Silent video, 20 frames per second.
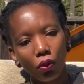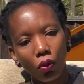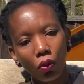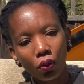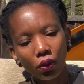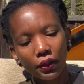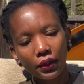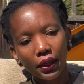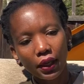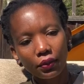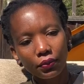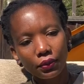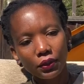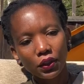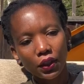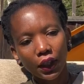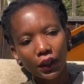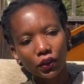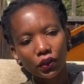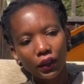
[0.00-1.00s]
all of that
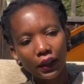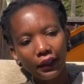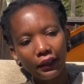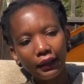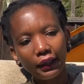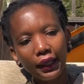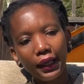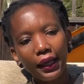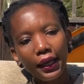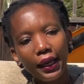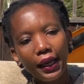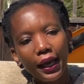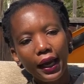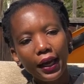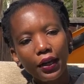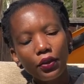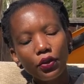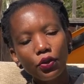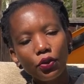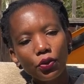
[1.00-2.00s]
rejection
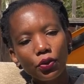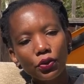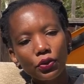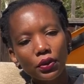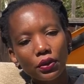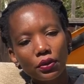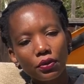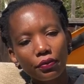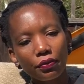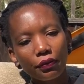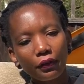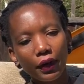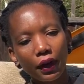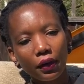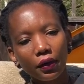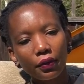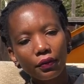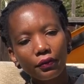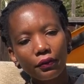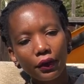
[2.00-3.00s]
and use it to
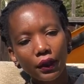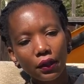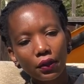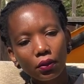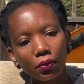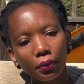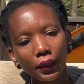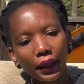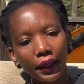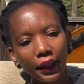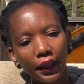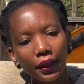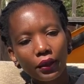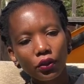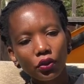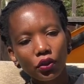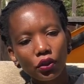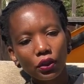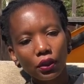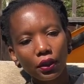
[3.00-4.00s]
funnel my
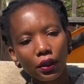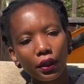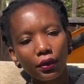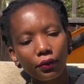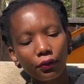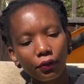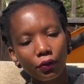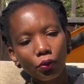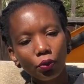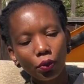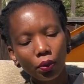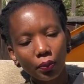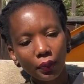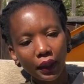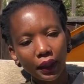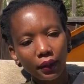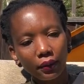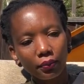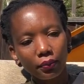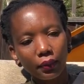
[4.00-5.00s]
energy and fuel
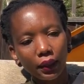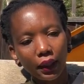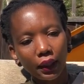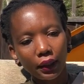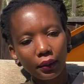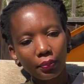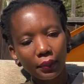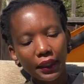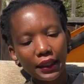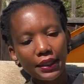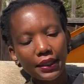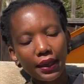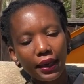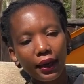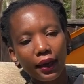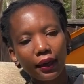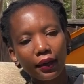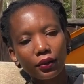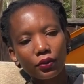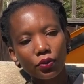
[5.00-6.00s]
my
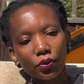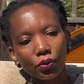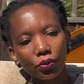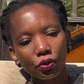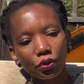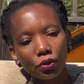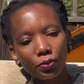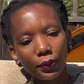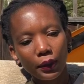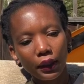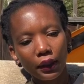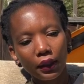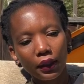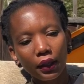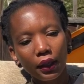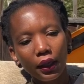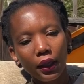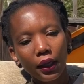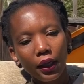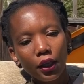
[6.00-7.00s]
tank, so to speak,
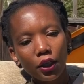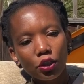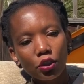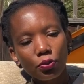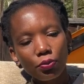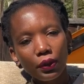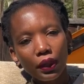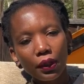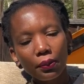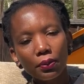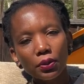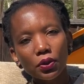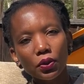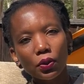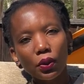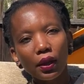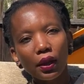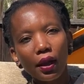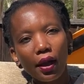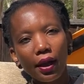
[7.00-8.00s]
to be able
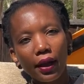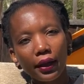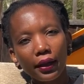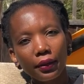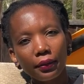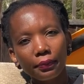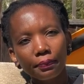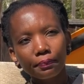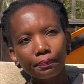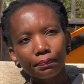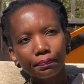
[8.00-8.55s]
to align